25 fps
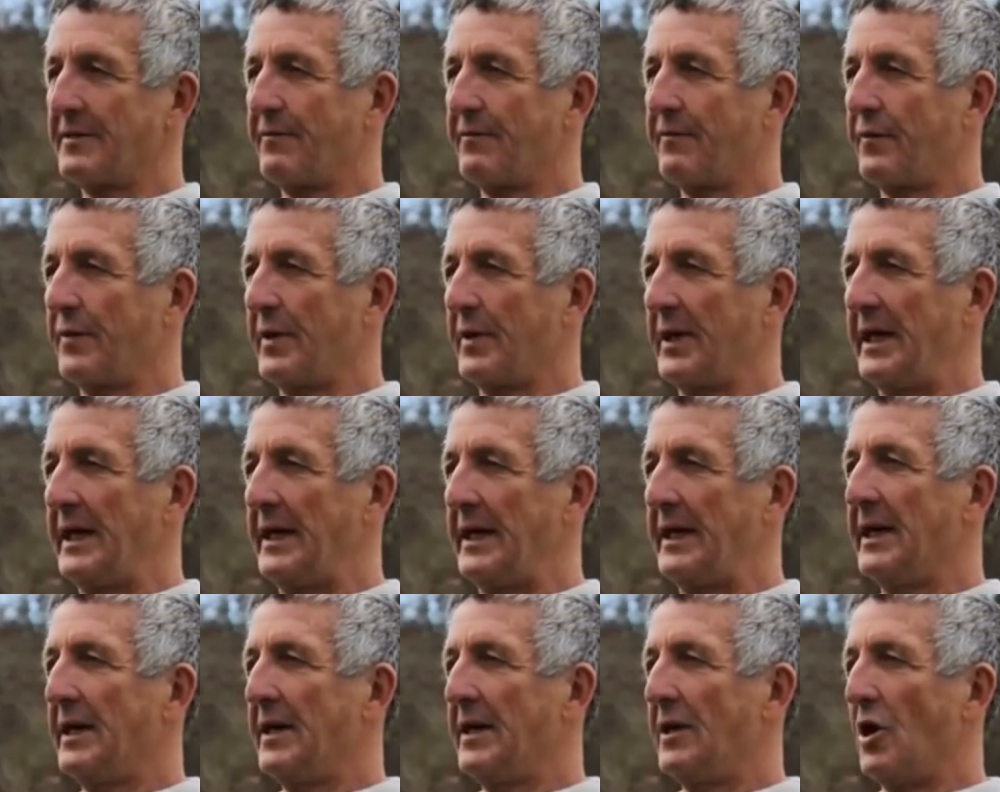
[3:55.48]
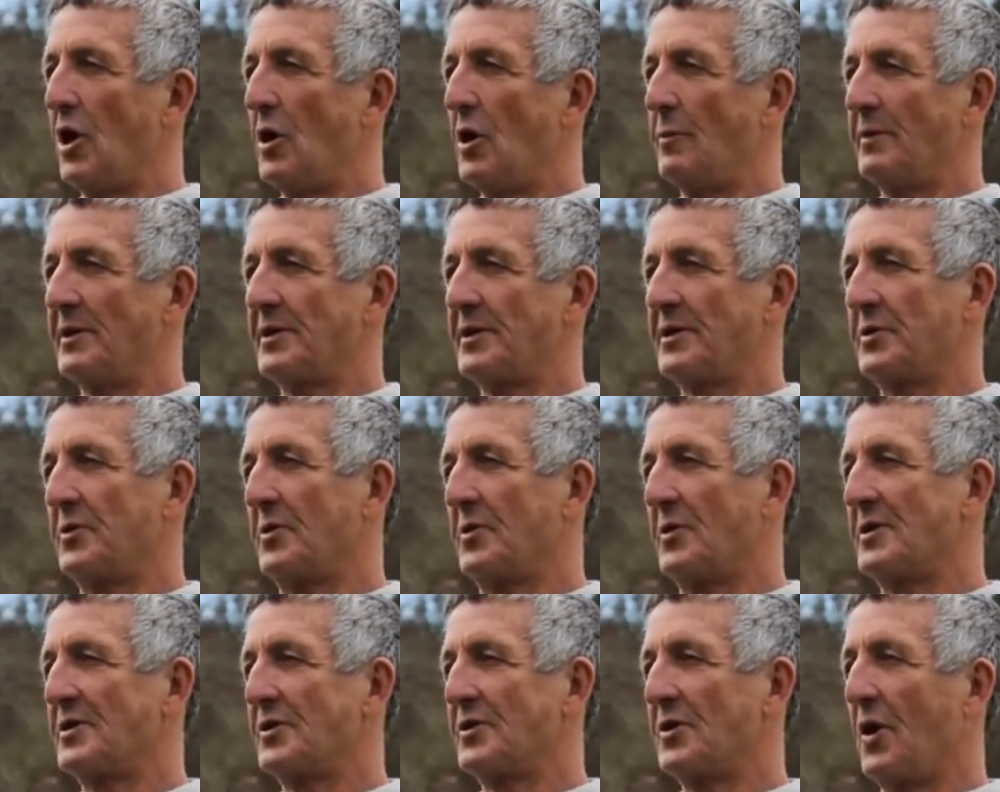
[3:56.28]
is free open
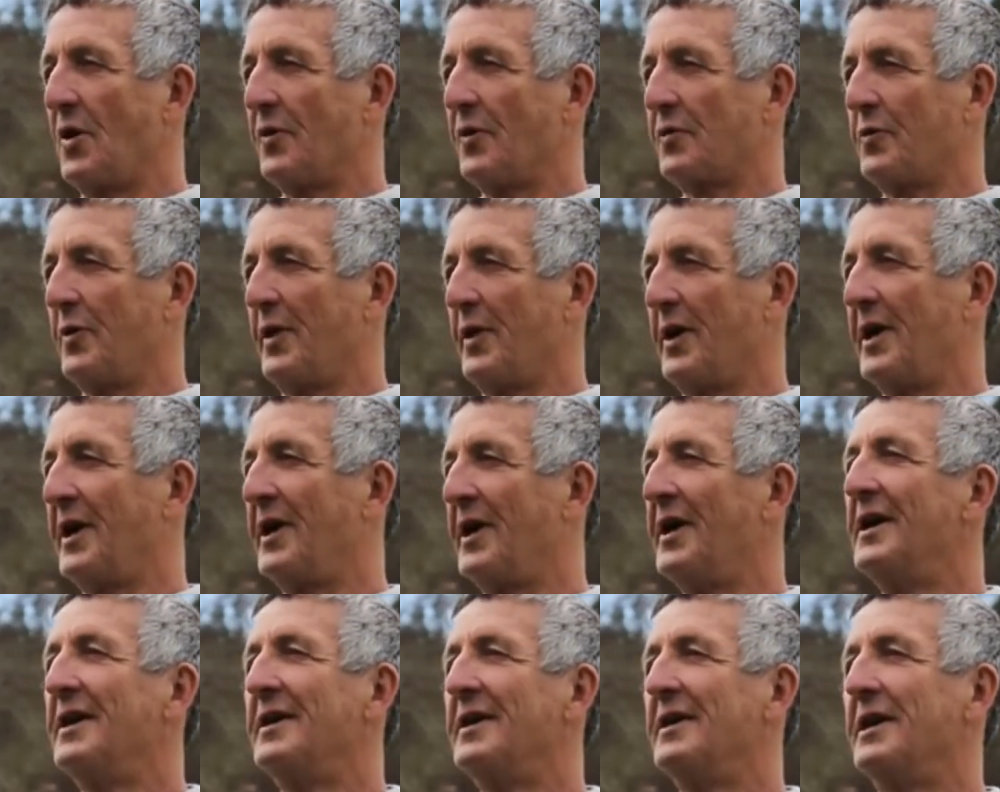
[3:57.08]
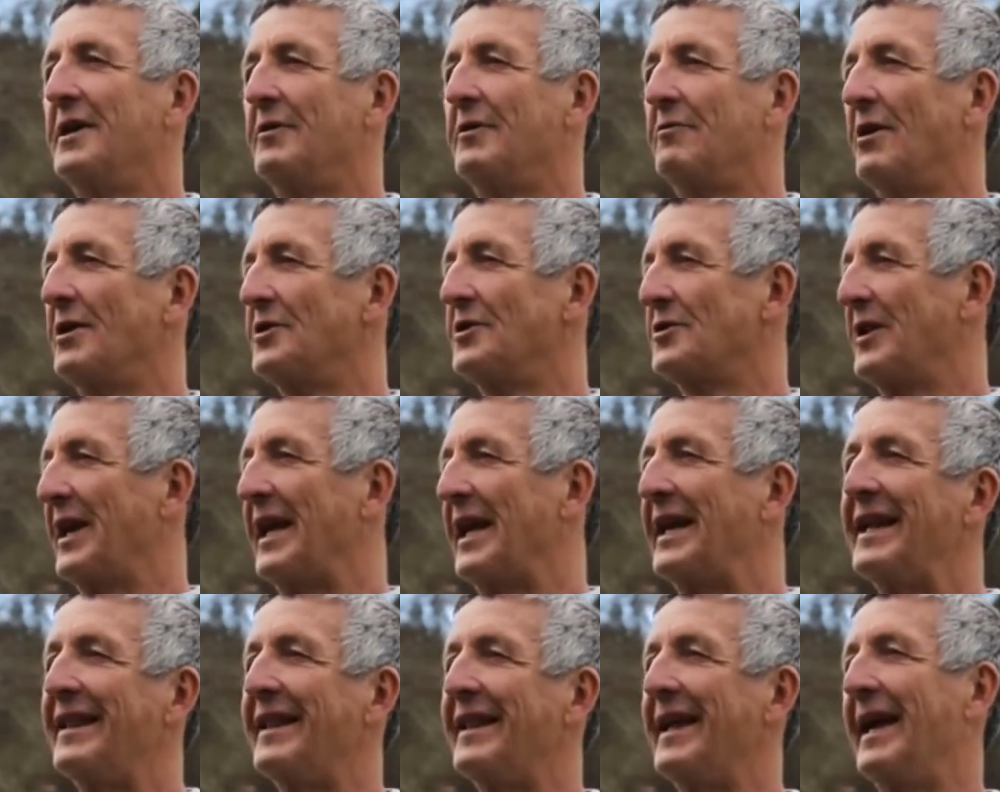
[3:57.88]
source software. It runs on
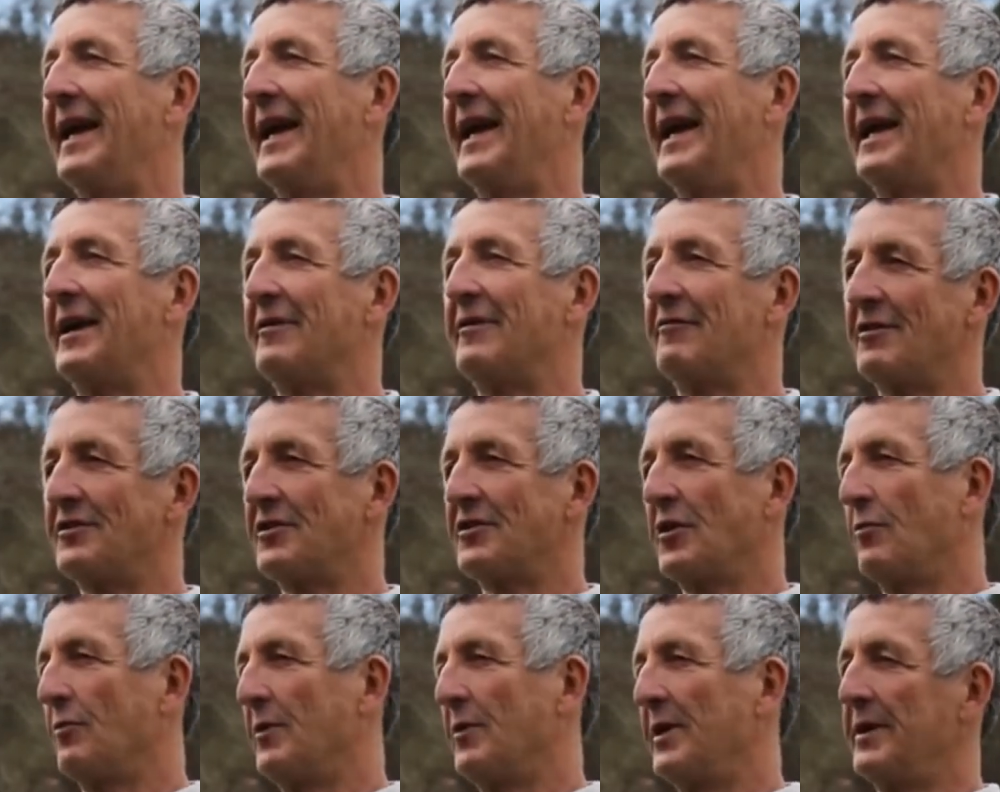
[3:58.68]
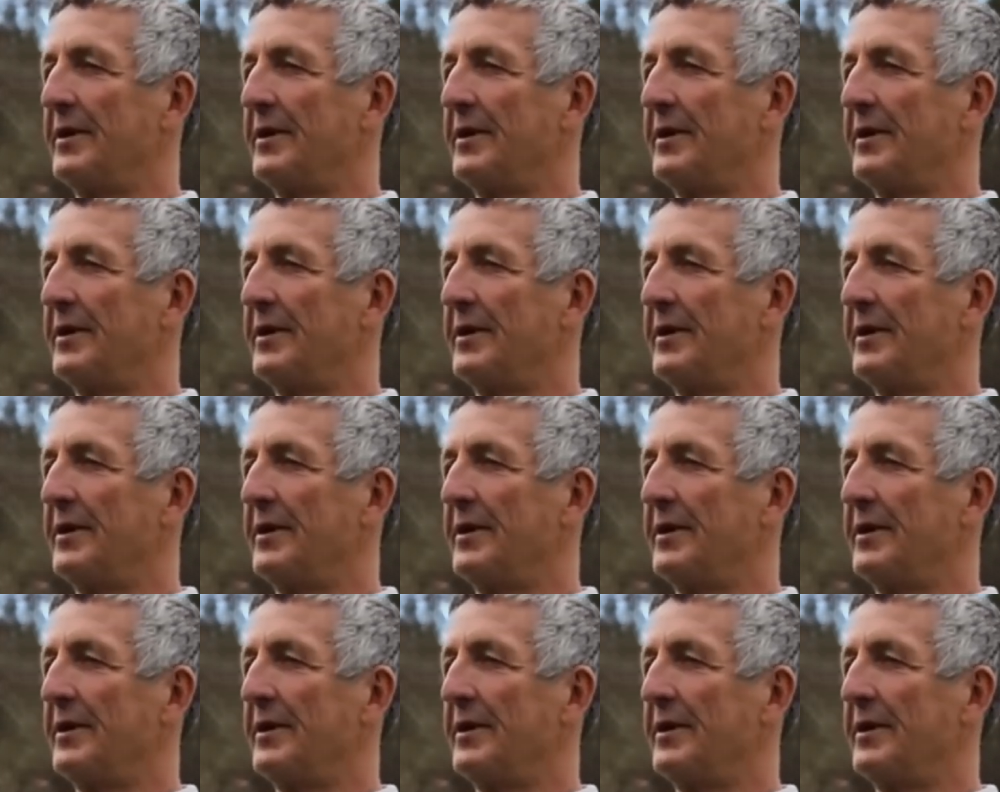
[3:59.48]
anything. It runs on